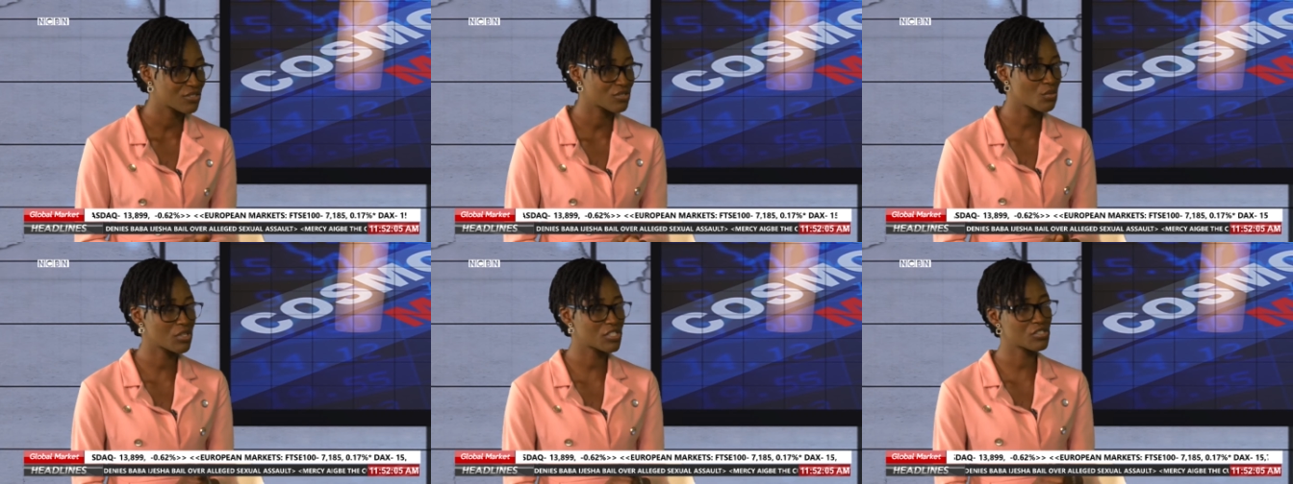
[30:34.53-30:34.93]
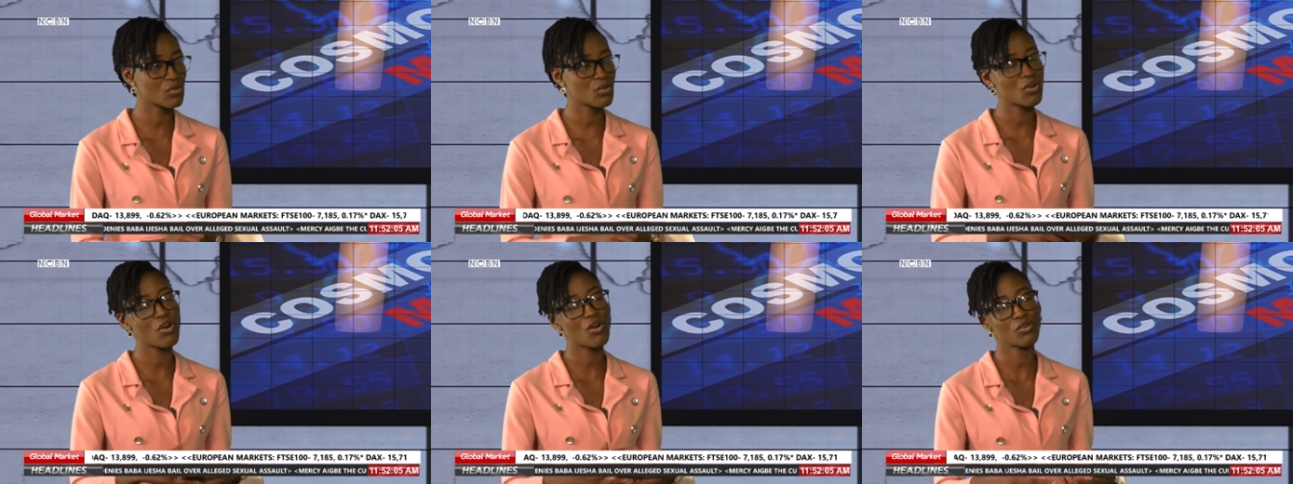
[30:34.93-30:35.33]
So what's your
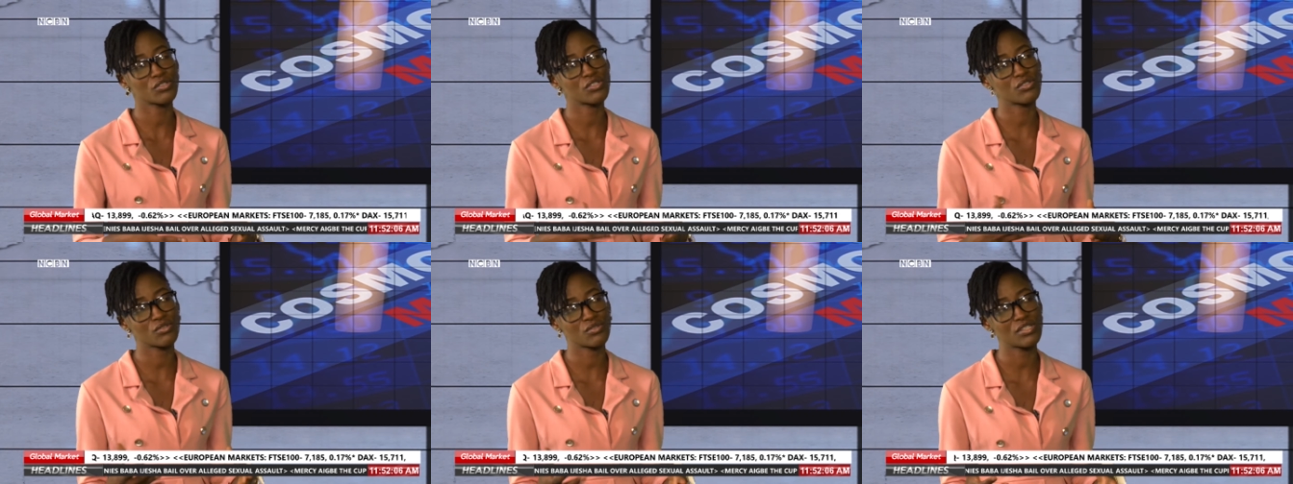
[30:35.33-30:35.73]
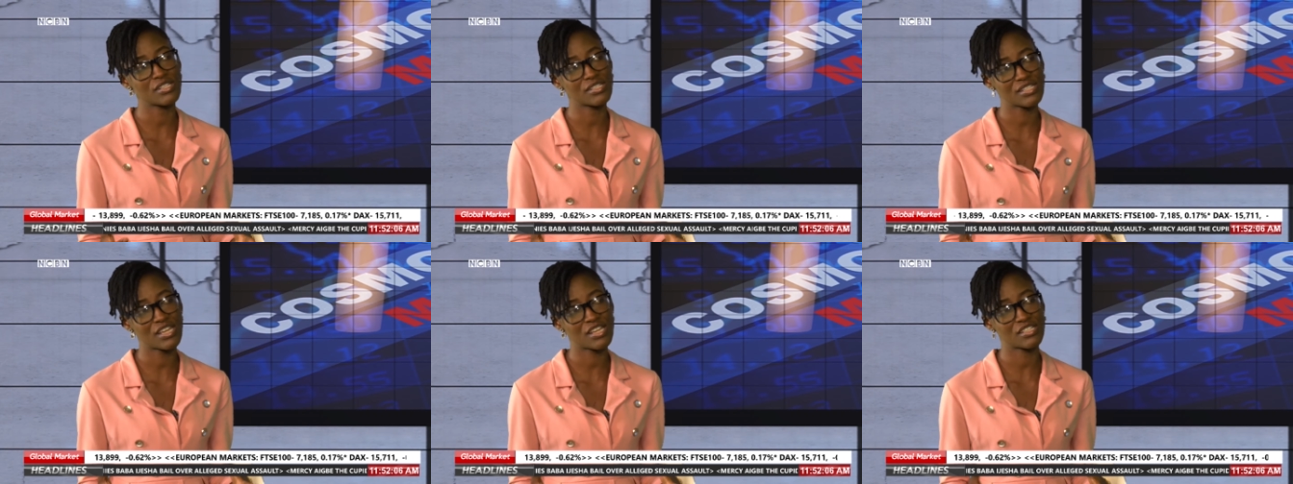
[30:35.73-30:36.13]
call to
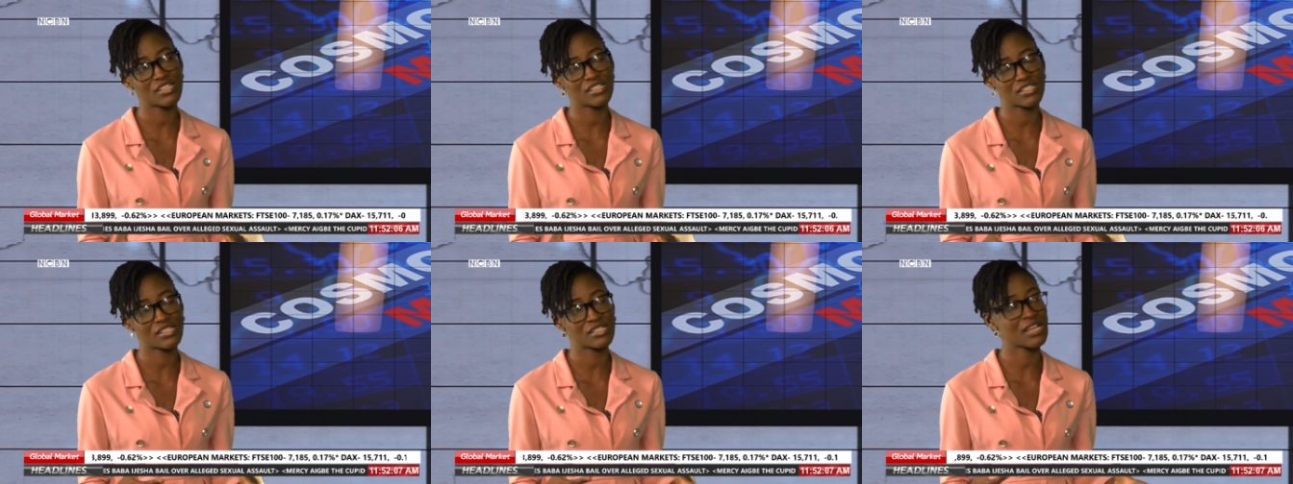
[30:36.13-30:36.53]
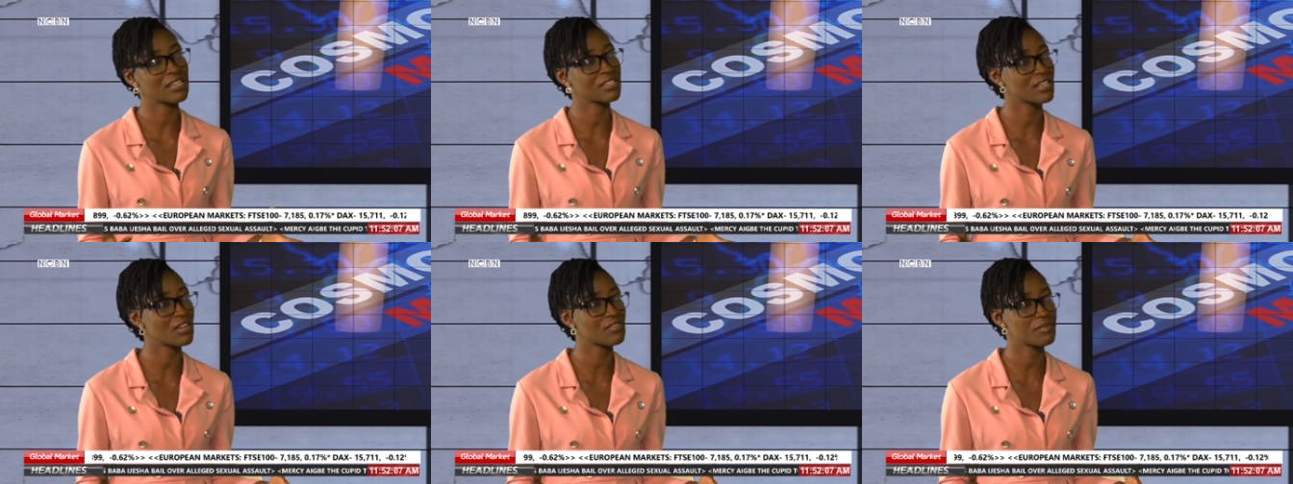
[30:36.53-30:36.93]
these agencies
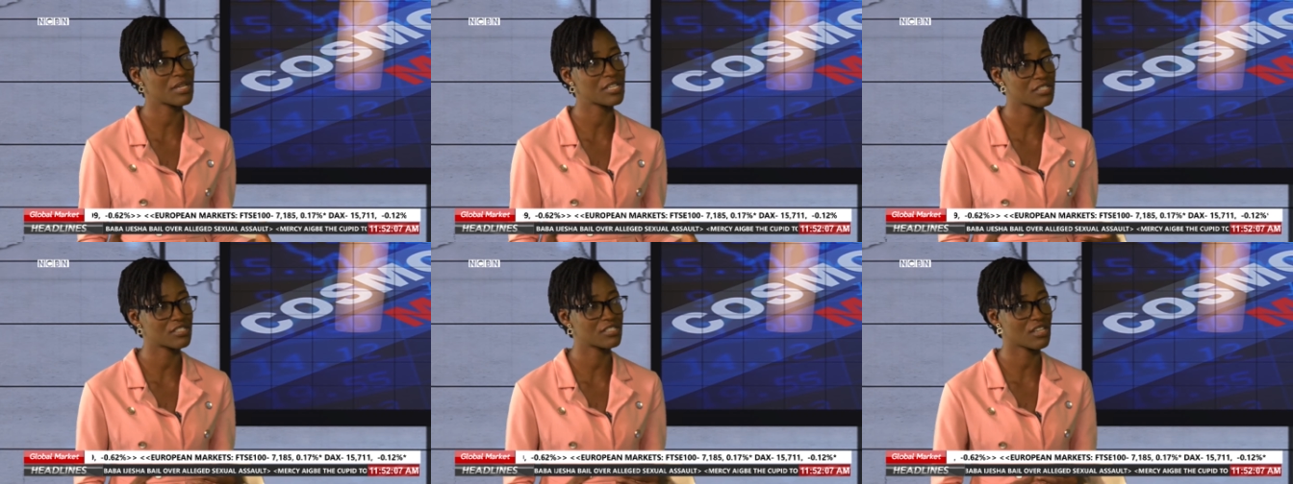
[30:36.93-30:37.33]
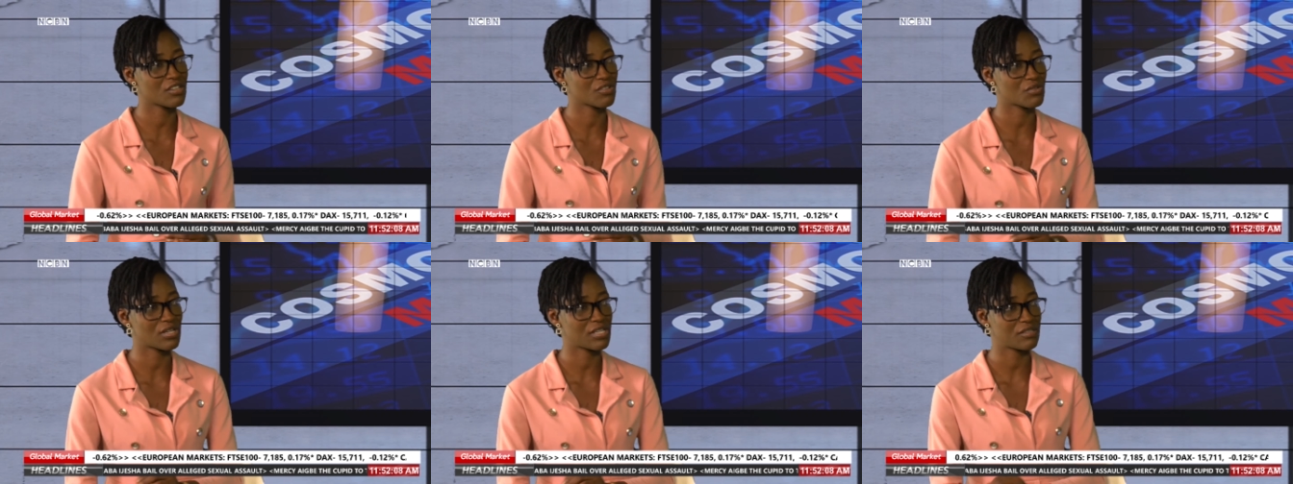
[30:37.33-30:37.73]
and government
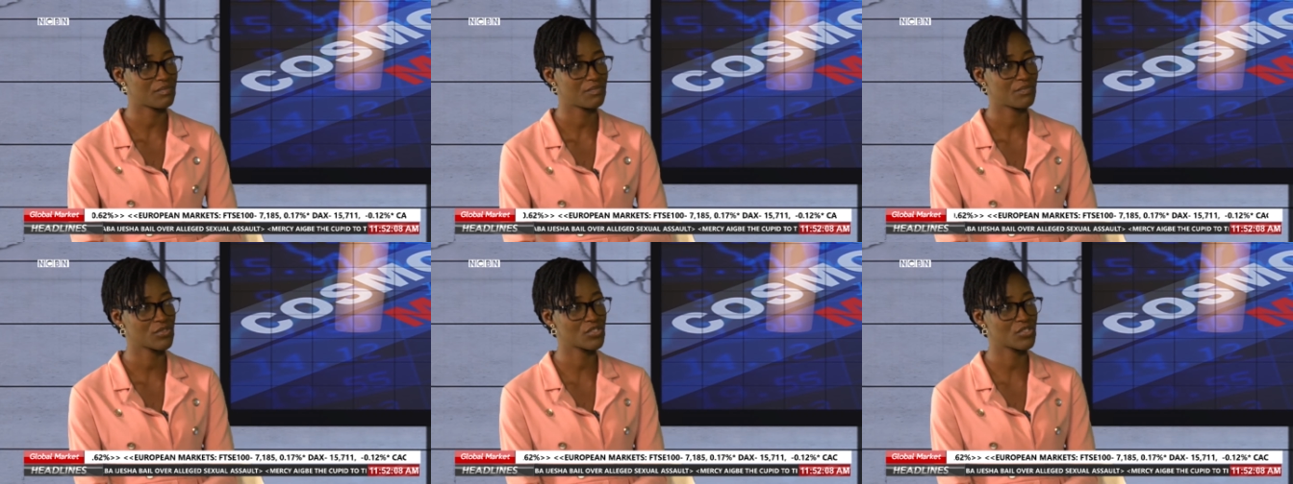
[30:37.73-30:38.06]
generally to